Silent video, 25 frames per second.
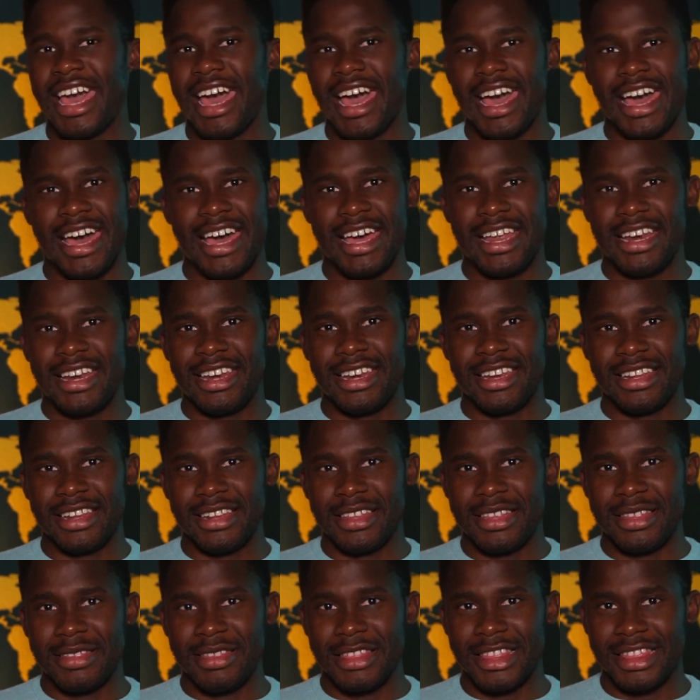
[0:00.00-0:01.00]
And
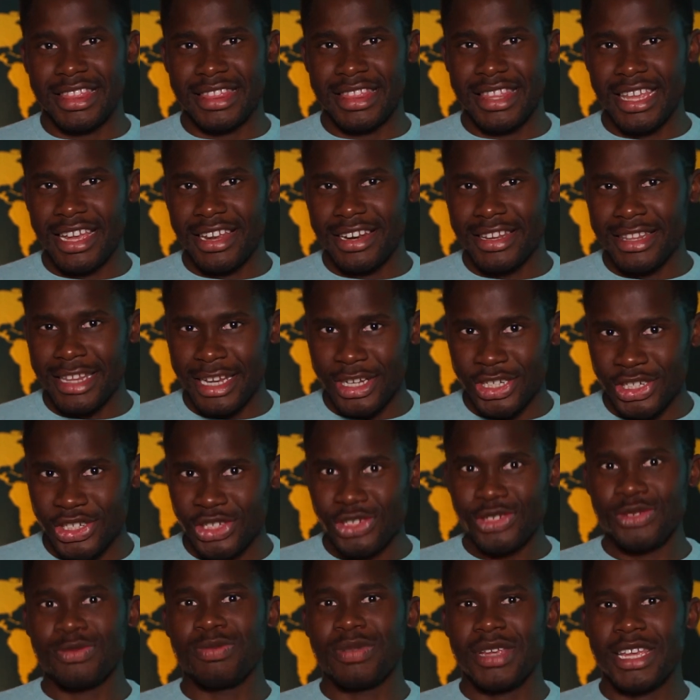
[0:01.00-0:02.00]
then they
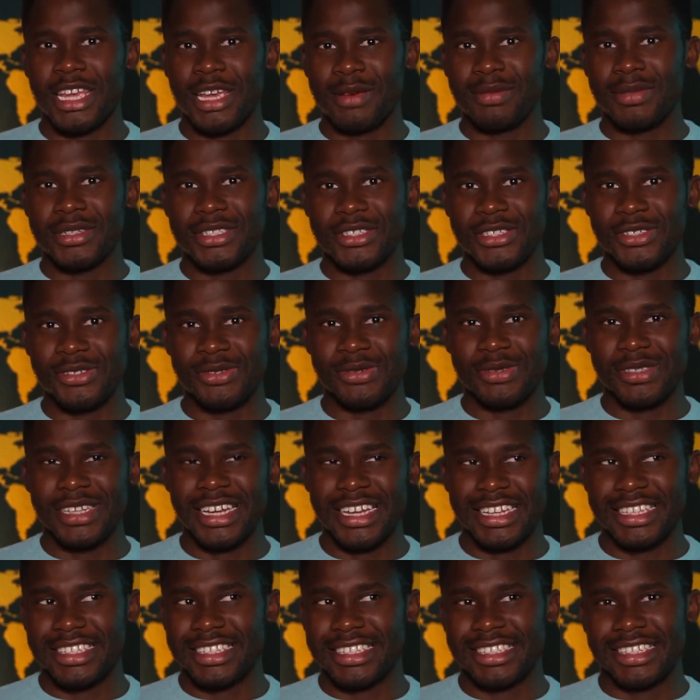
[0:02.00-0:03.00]
should be able to do
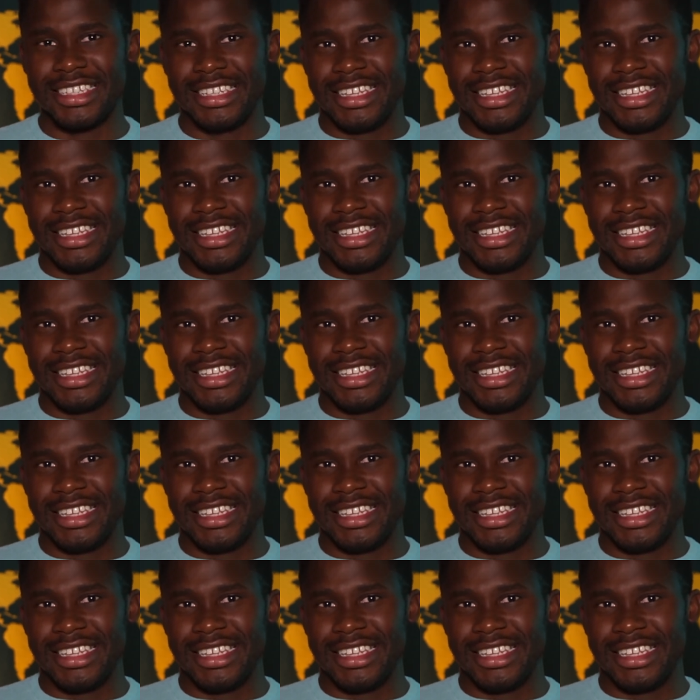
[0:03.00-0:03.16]
that.